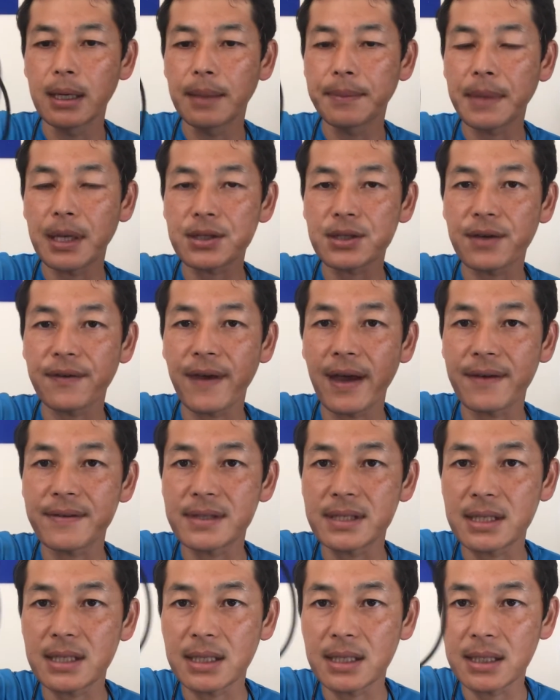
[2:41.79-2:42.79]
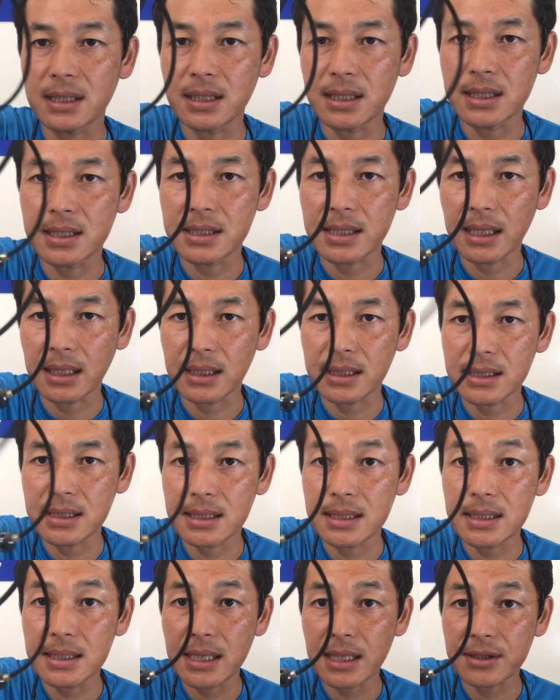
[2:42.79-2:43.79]
not sure if you have seen these necklaces.
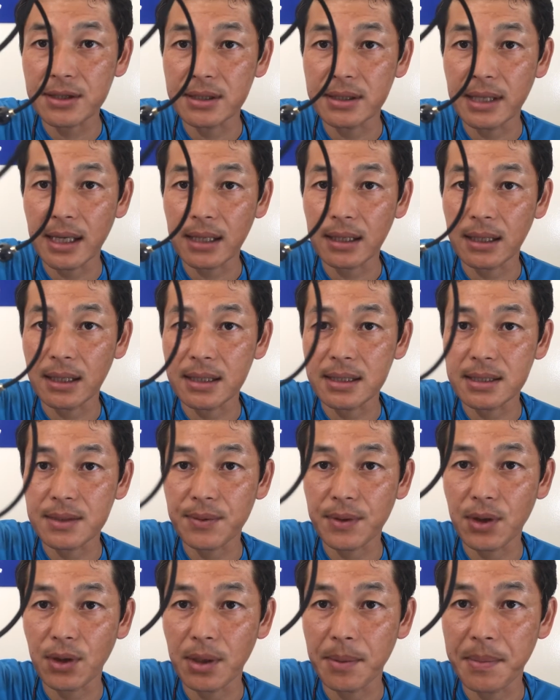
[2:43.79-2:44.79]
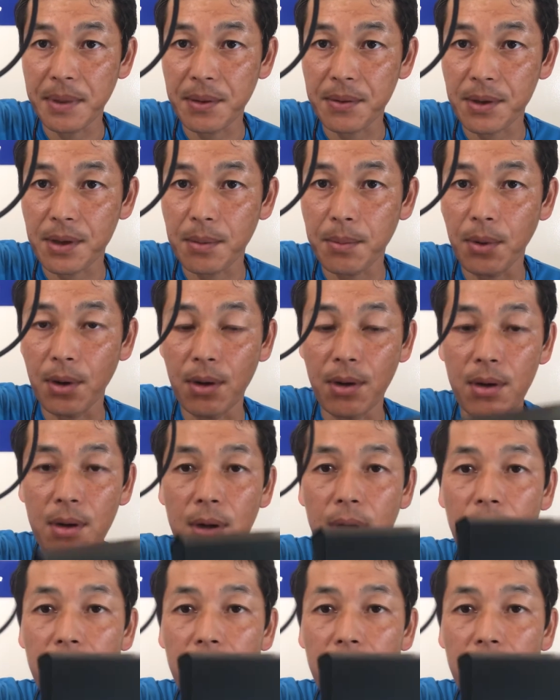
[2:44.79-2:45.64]
This is actually a necklace. We call it mirror ball.